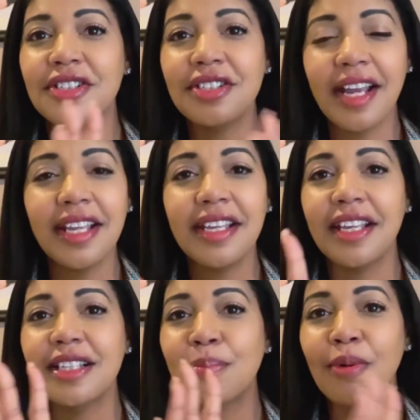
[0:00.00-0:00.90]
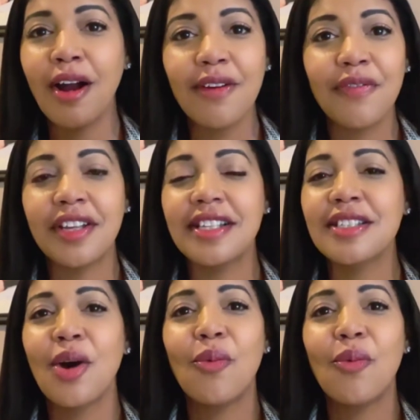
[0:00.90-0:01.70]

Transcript: psychics, prophets,